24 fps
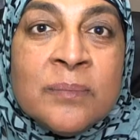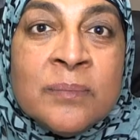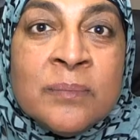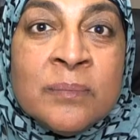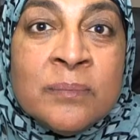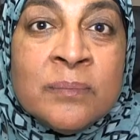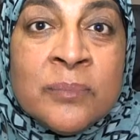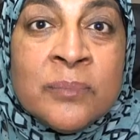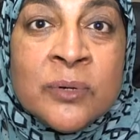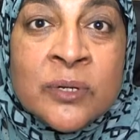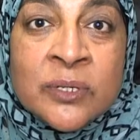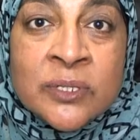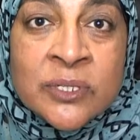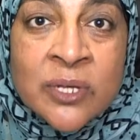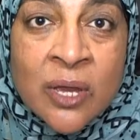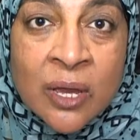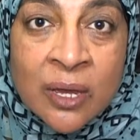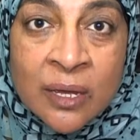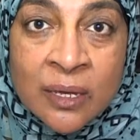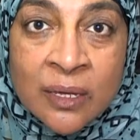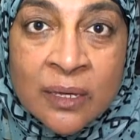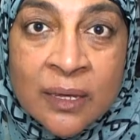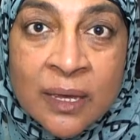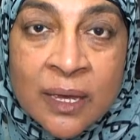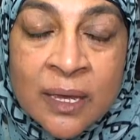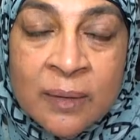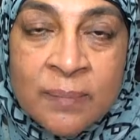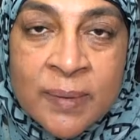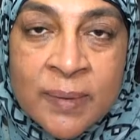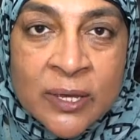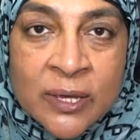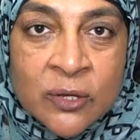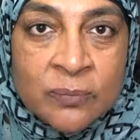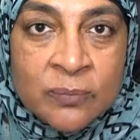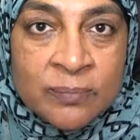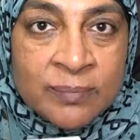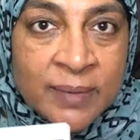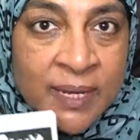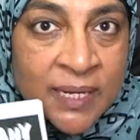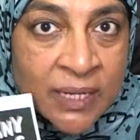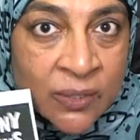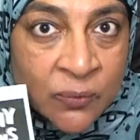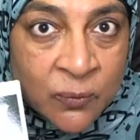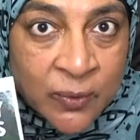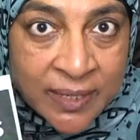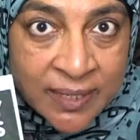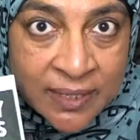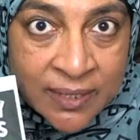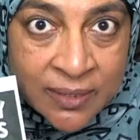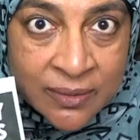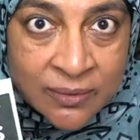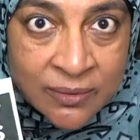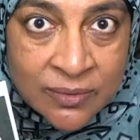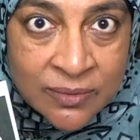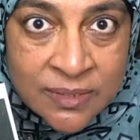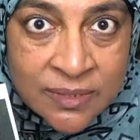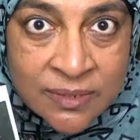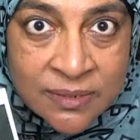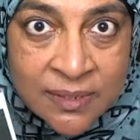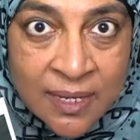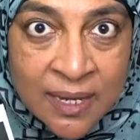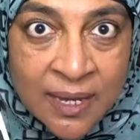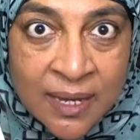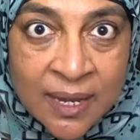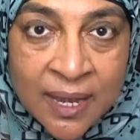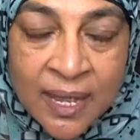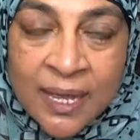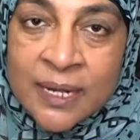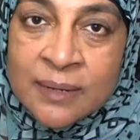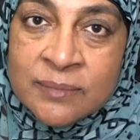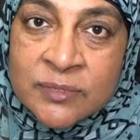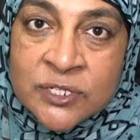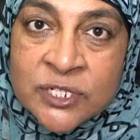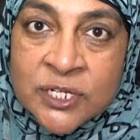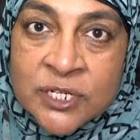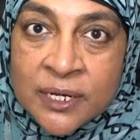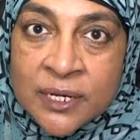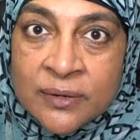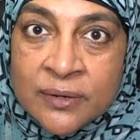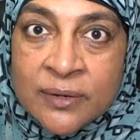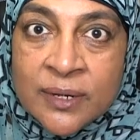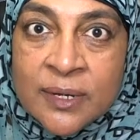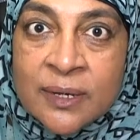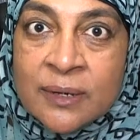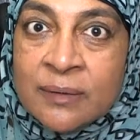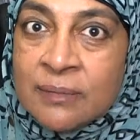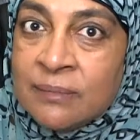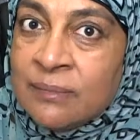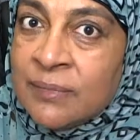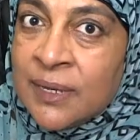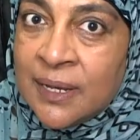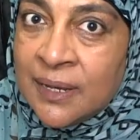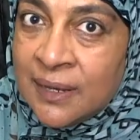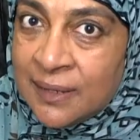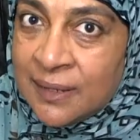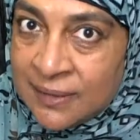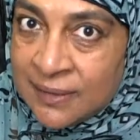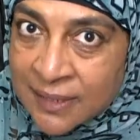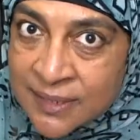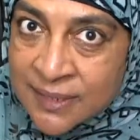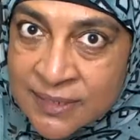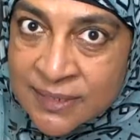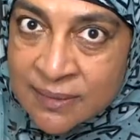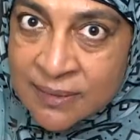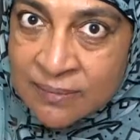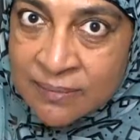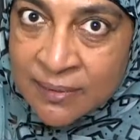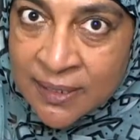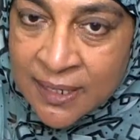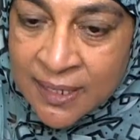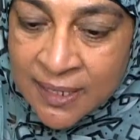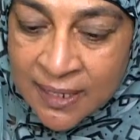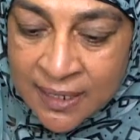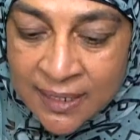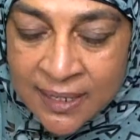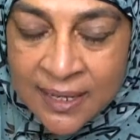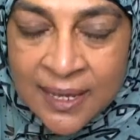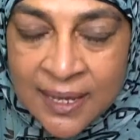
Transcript: book talk about many windows, and I'm sharing my lesson plan.